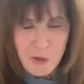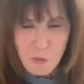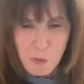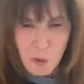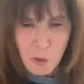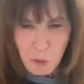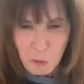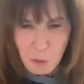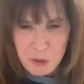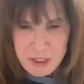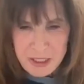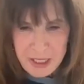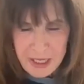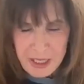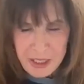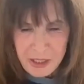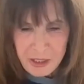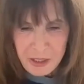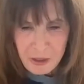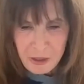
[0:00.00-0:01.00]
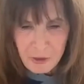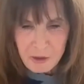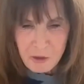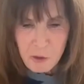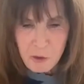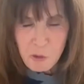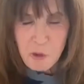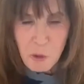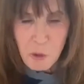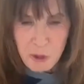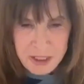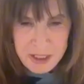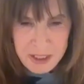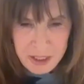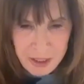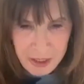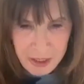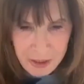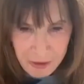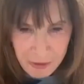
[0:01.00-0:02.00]
inroads in New York
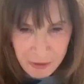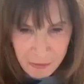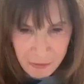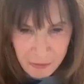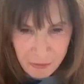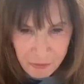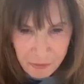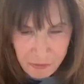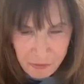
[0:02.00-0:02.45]
City.